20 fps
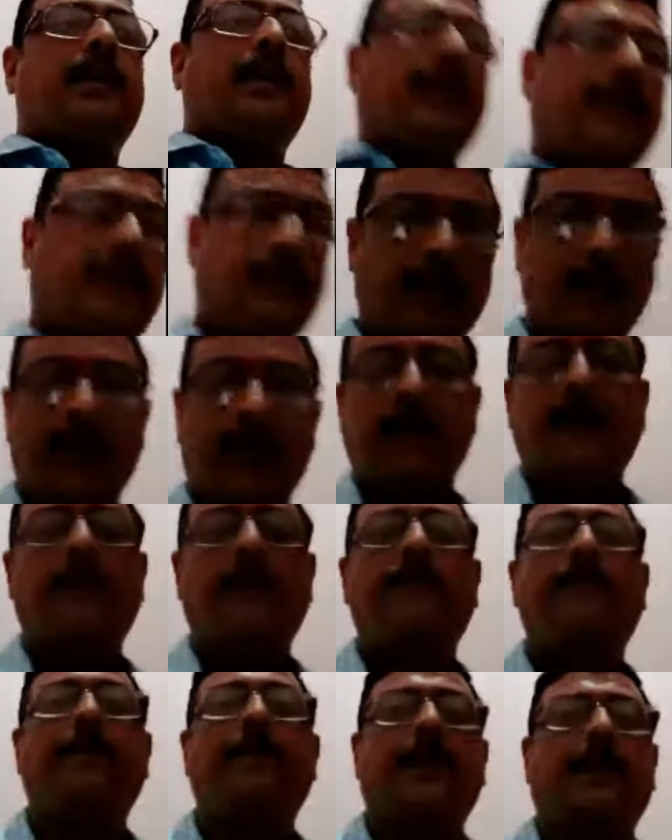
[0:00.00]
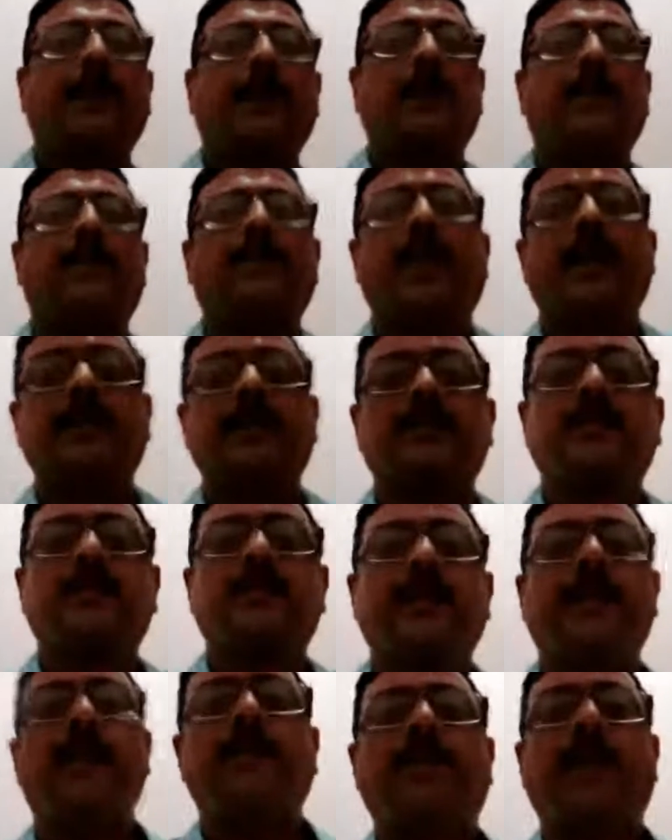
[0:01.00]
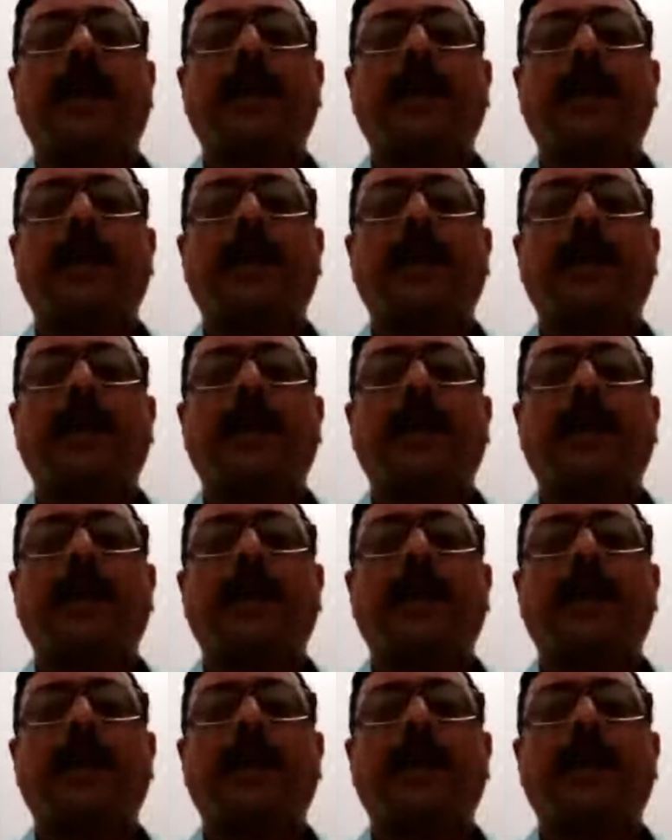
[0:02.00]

and market price.